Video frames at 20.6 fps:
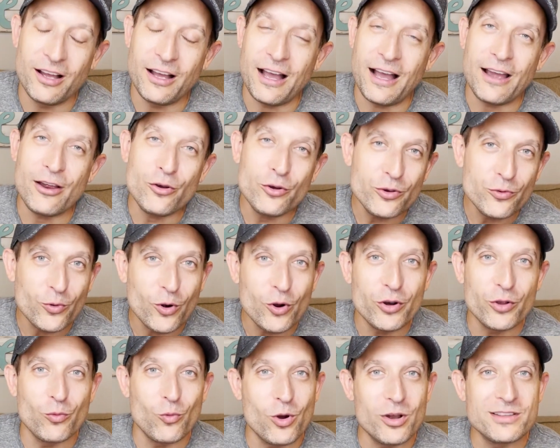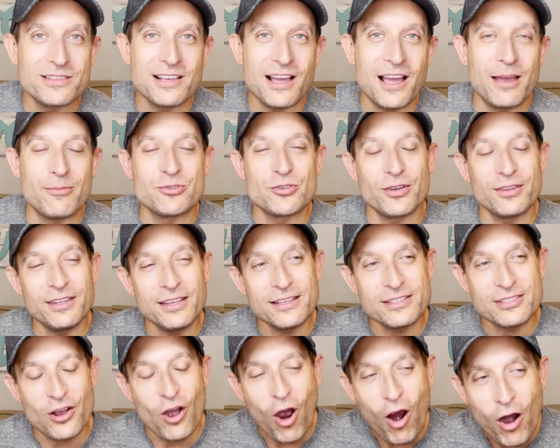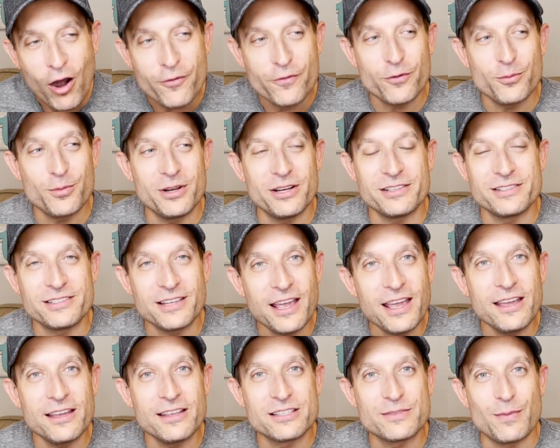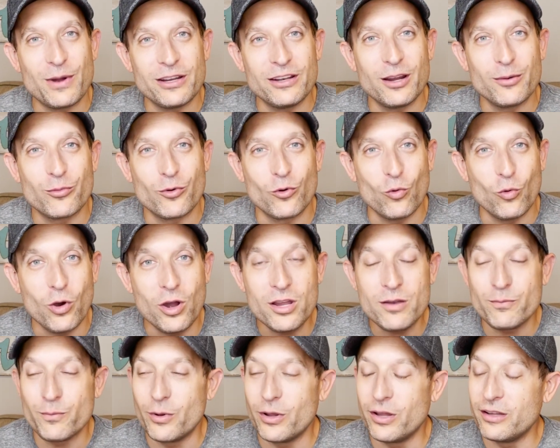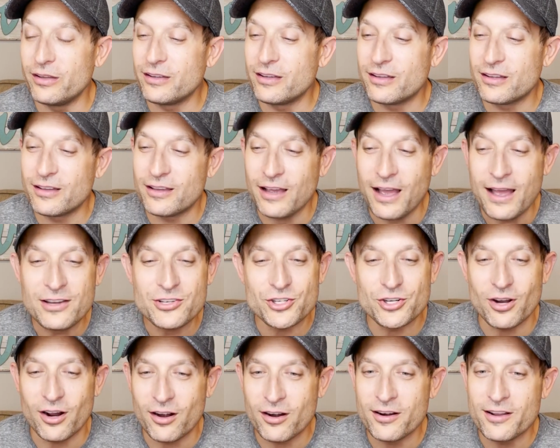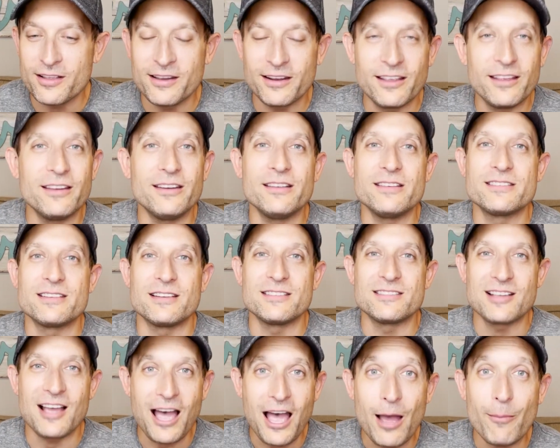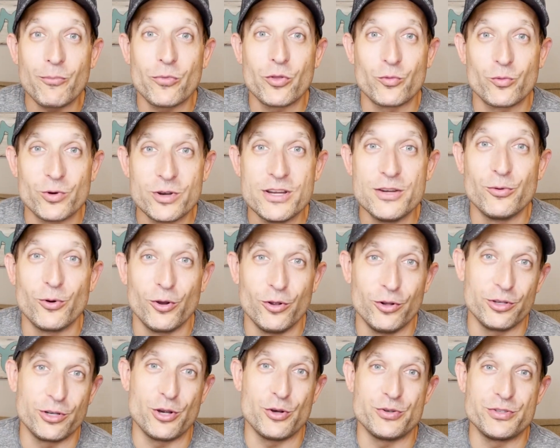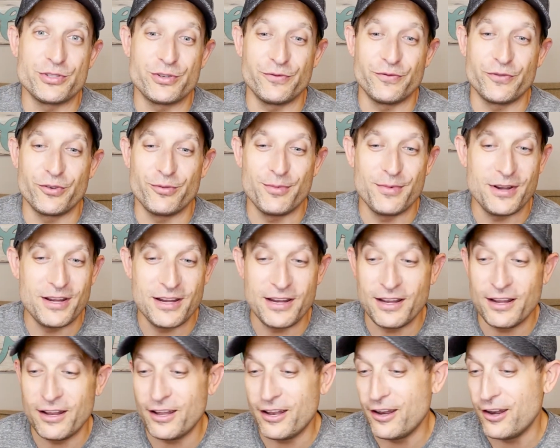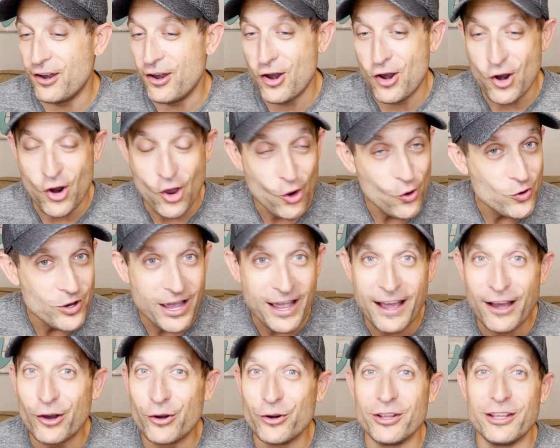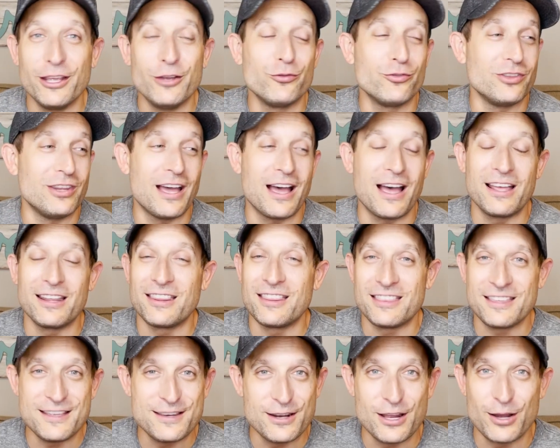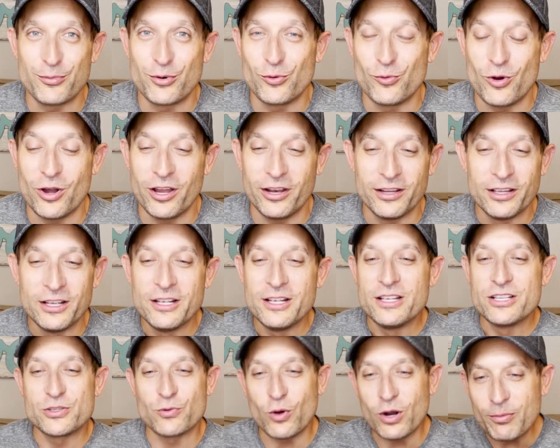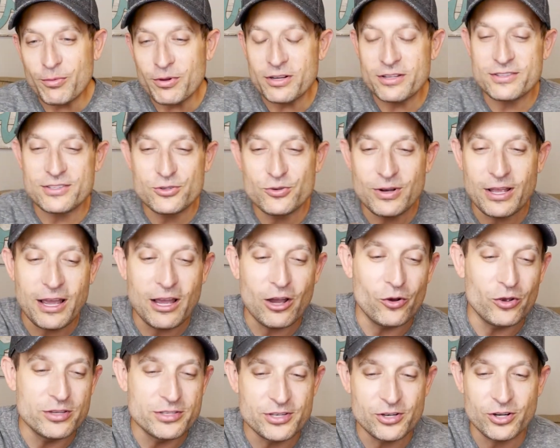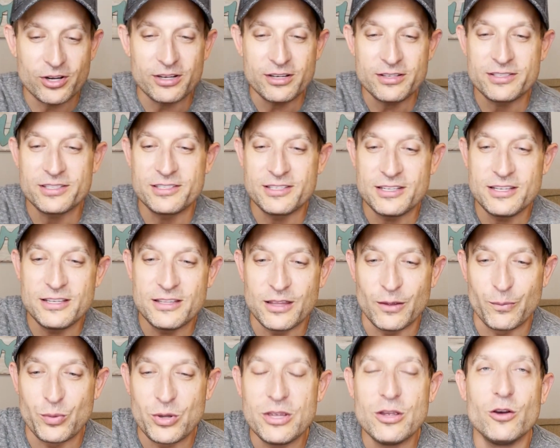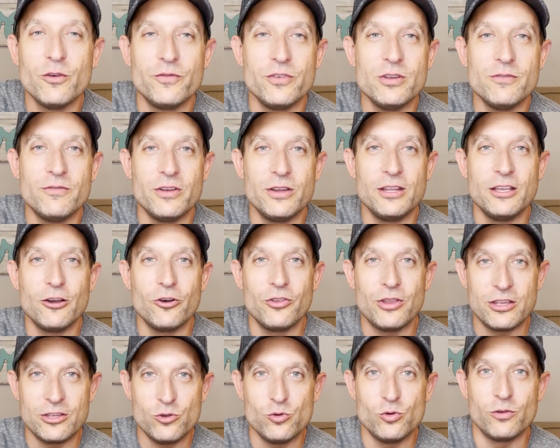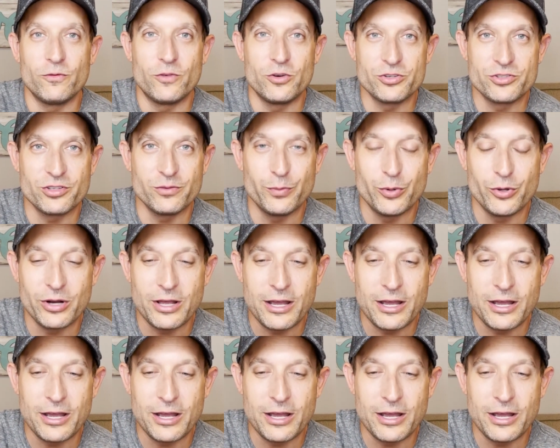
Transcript: I only rode it one time, so I think it's hard for me to say it's my number one, but gosh darn it, it is a top 3 roller coaster for me, no doubt, if not the number one. So what I'm gonna do now is you're gonna see the POV video that Universal put